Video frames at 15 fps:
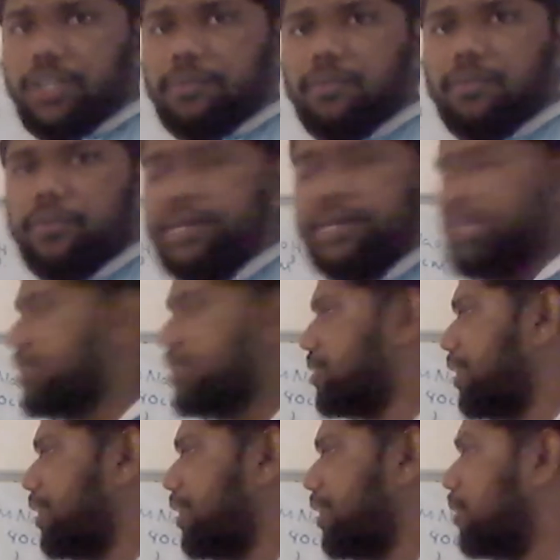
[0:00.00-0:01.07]
power minus
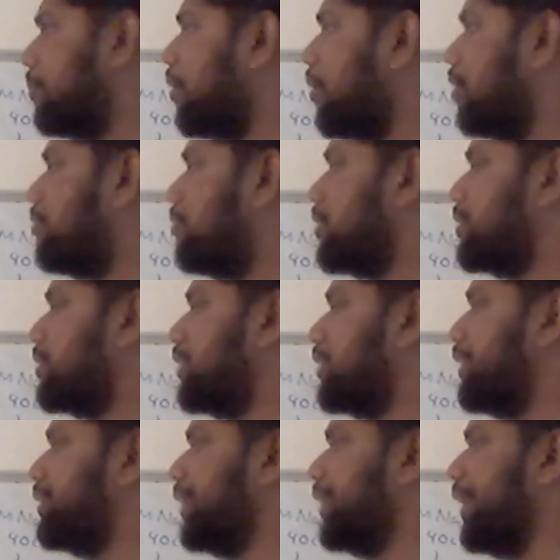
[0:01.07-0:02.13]
3 mole was
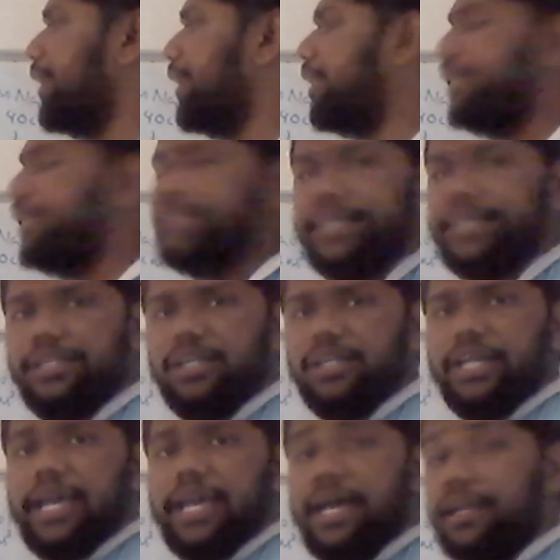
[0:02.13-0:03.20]
HA in Z.
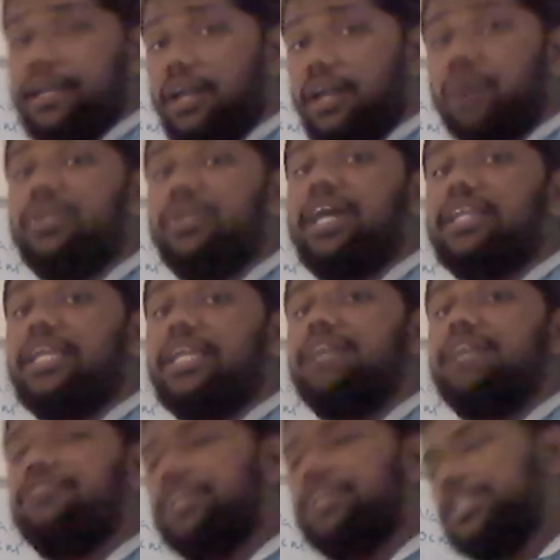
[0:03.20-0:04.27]
And now they are telling
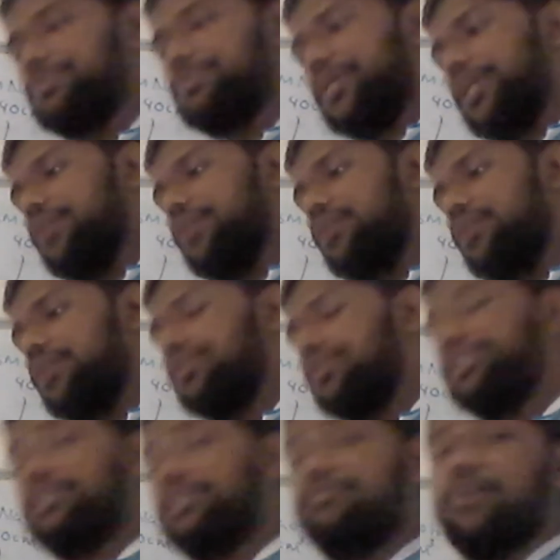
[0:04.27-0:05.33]
for this particular
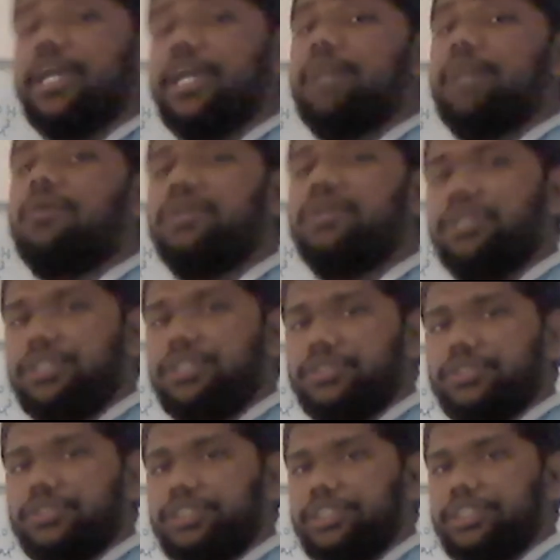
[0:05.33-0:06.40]
question, forget about the
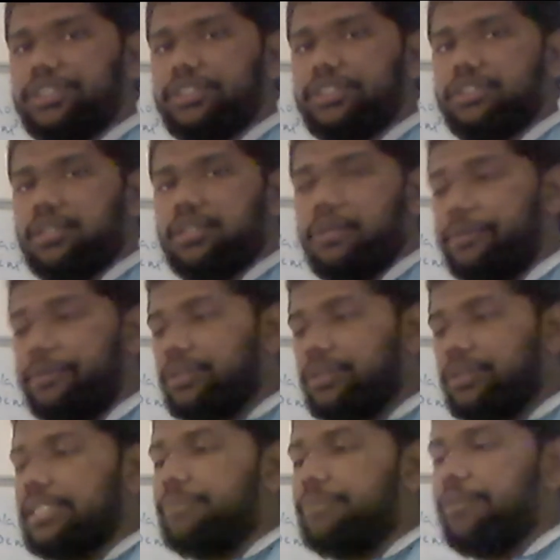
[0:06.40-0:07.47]
dissociation. Because
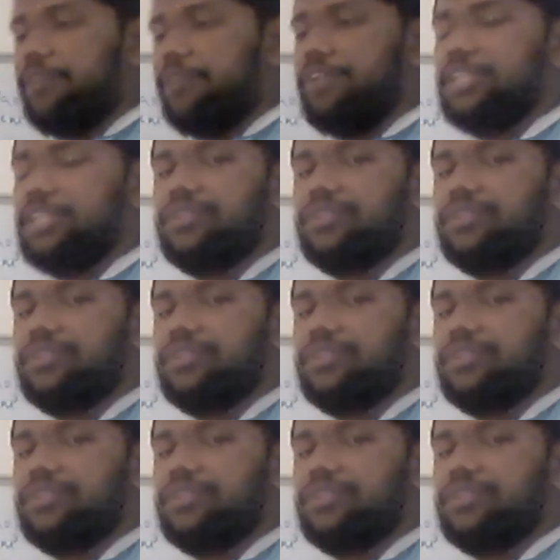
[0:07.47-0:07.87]
in the previous